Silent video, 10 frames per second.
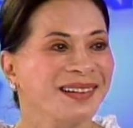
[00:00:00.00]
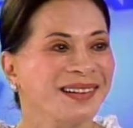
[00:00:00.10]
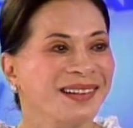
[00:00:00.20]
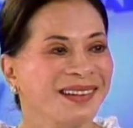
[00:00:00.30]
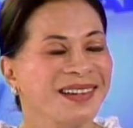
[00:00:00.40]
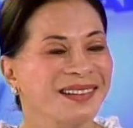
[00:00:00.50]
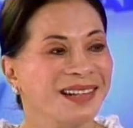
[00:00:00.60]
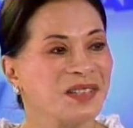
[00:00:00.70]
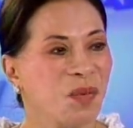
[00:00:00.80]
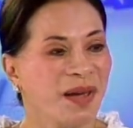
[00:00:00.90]
Okay. Yeah,
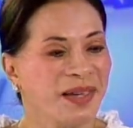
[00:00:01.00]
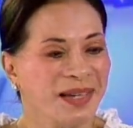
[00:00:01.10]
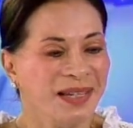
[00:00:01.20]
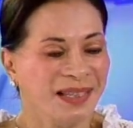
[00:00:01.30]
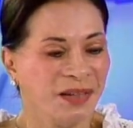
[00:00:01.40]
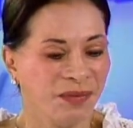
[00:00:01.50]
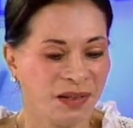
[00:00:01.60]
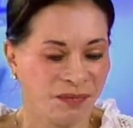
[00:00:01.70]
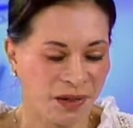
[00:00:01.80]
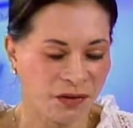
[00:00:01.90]
that's why even
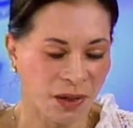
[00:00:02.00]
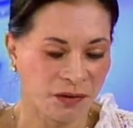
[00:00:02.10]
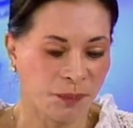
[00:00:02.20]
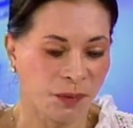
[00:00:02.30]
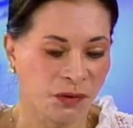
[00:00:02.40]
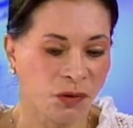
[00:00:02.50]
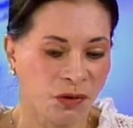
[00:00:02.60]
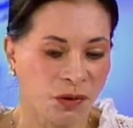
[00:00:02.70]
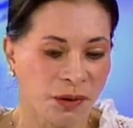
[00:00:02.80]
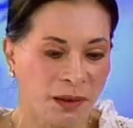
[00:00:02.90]
if they tried to put
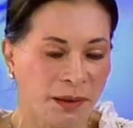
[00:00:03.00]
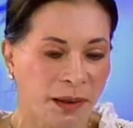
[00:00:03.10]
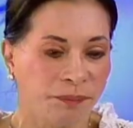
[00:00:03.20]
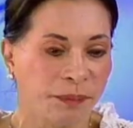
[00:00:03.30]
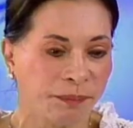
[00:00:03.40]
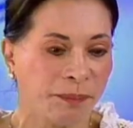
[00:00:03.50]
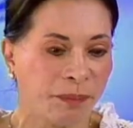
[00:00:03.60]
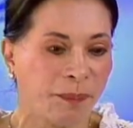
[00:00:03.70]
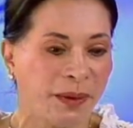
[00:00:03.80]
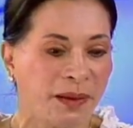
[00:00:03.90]
Noynoy and, and, and
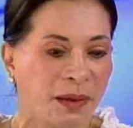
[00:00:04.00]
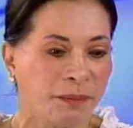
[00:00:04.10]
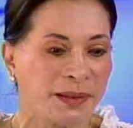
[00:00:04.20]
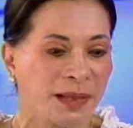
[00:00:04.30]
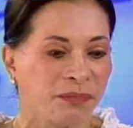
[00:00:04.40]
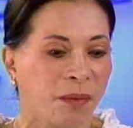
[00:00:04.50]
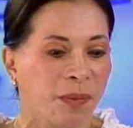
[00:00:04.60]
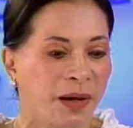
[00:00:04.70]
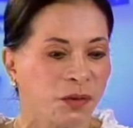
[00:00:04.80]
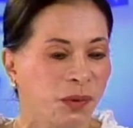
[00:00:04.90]
Piping and myself
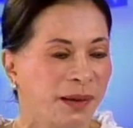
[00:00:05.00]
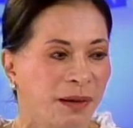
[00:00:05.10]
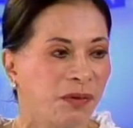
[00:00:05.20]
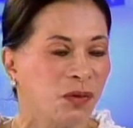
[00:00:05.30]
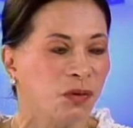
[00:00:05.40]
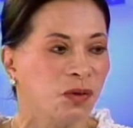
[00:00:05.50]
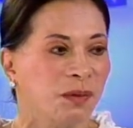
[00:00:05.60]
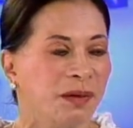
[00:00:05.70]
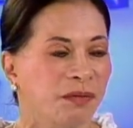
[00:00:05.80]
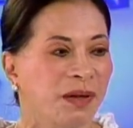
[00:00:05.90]
apart, we're never going to
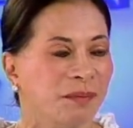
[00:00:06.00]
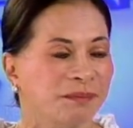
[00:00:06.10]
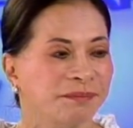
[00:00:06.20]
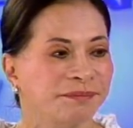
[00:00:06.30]
leave him.